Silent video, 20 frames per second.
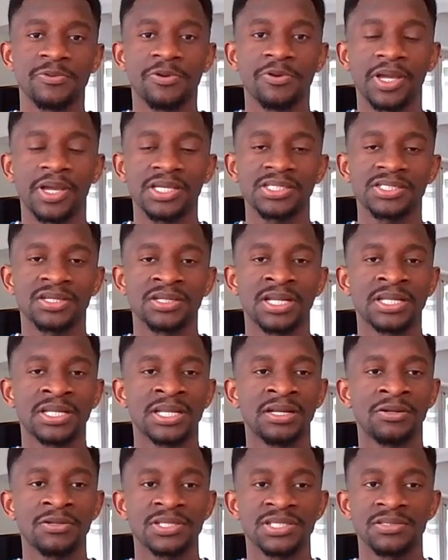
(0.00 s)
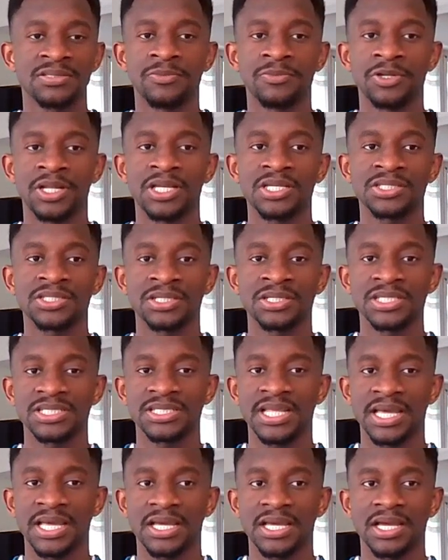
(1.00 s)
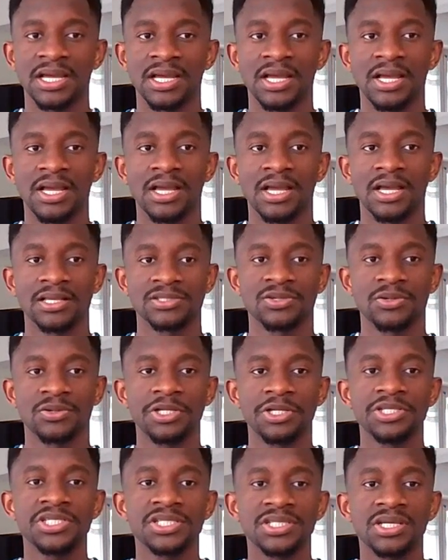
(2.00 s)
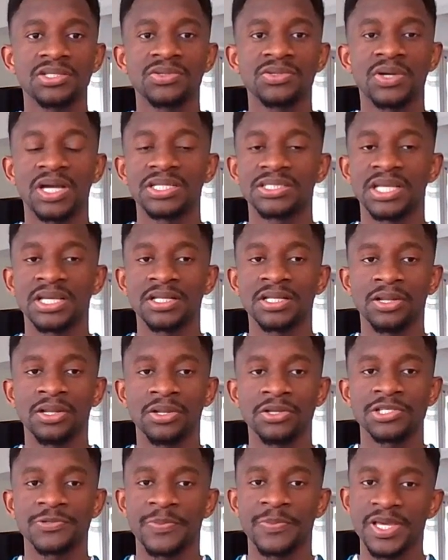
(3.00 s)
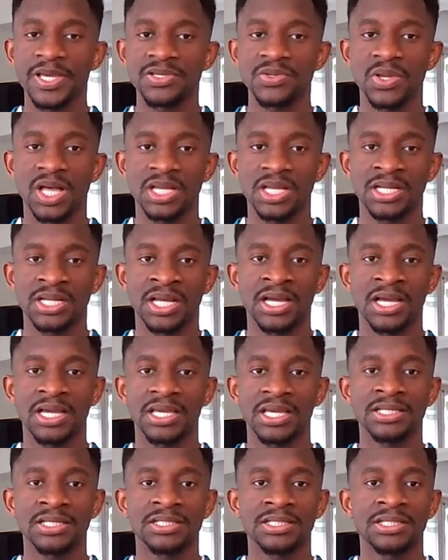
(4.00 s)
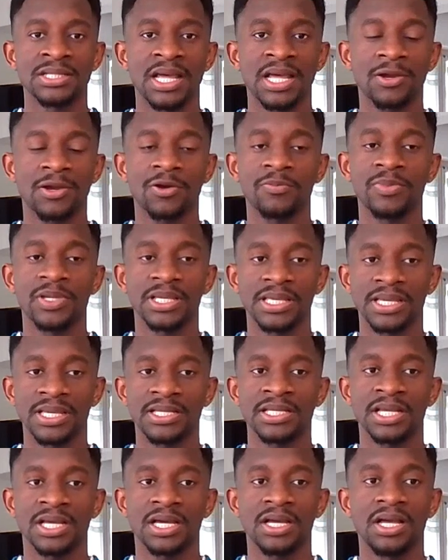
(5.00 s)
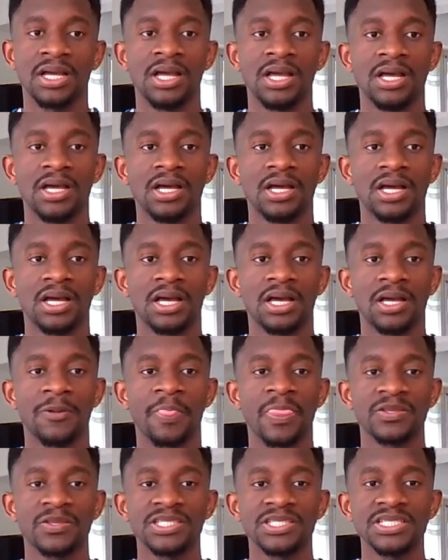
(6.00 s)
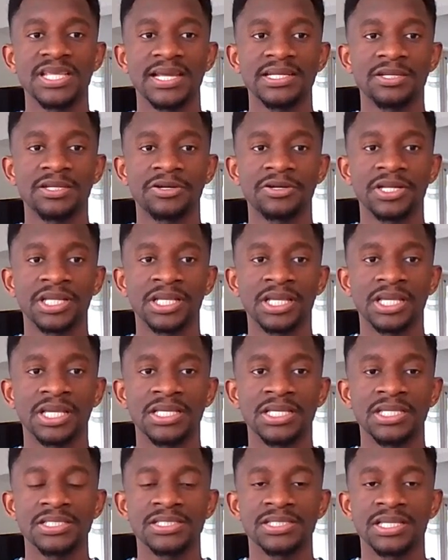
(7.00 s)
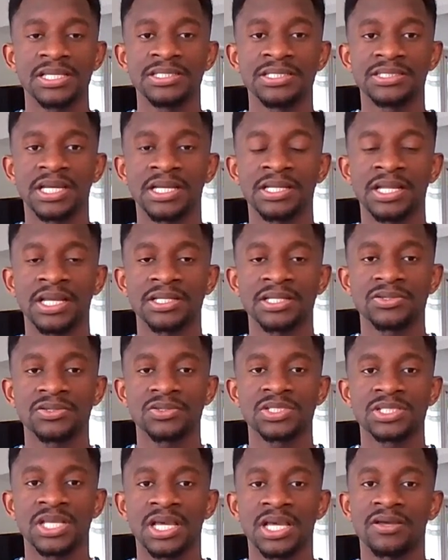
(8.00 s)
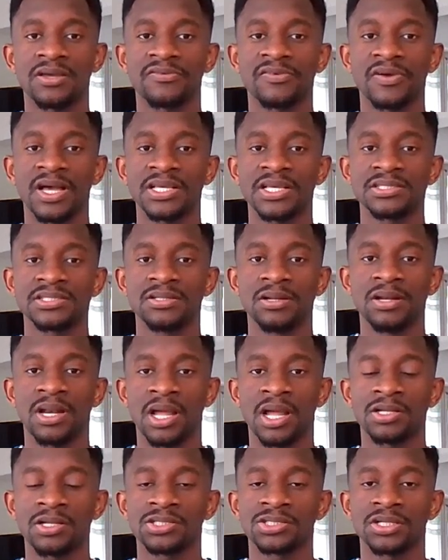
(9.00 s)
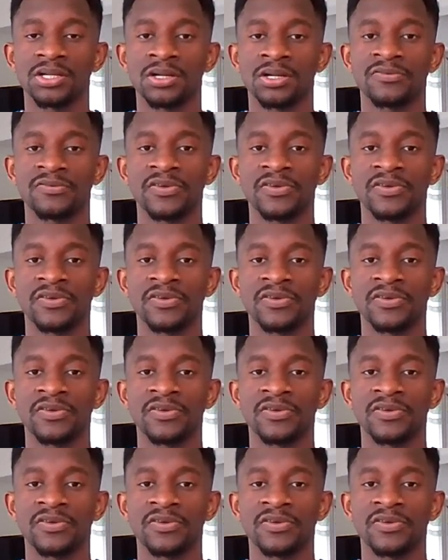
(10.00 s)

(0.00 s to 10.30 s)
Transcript: Exploration Analog Simulation is there. So register to attend the Space Ghana in Nairobi, Kenya. This gathering is intended to serve as the launch